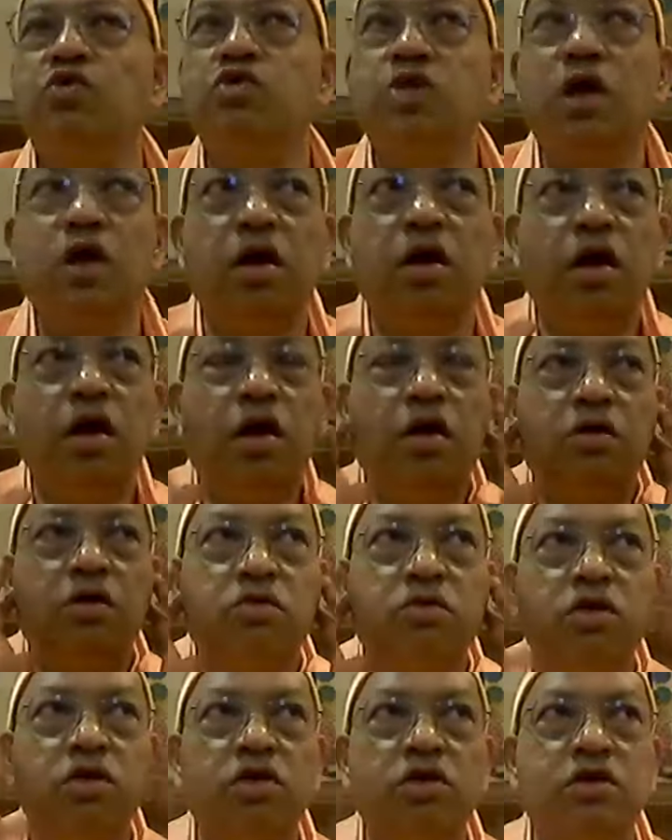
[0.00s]
outside
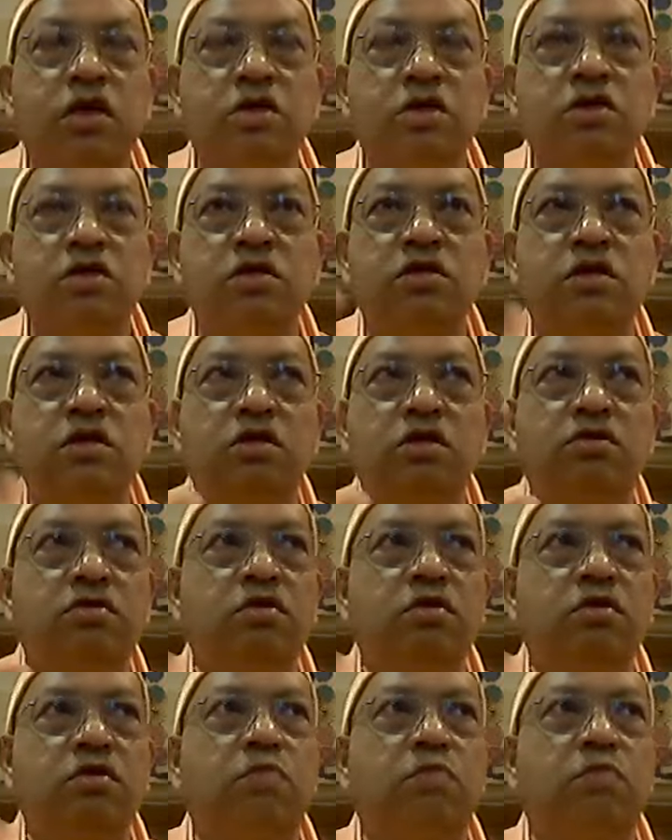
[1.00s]
through the
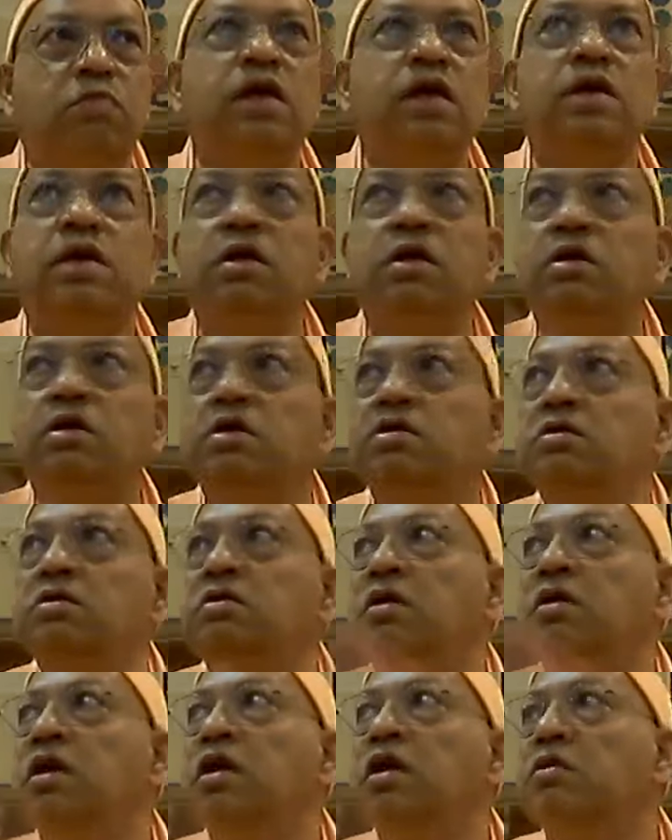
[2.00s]
senses and through the mind, and
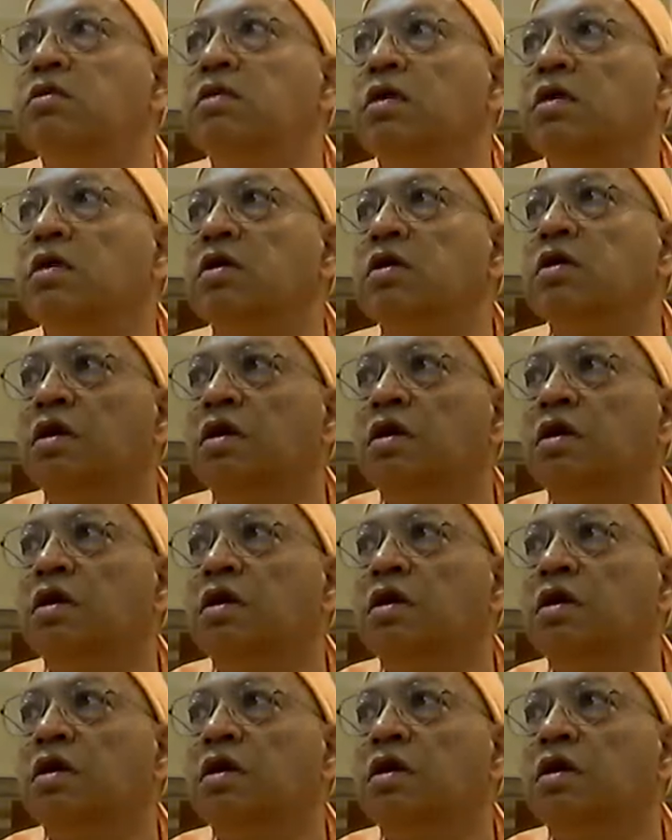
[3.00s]
it's going,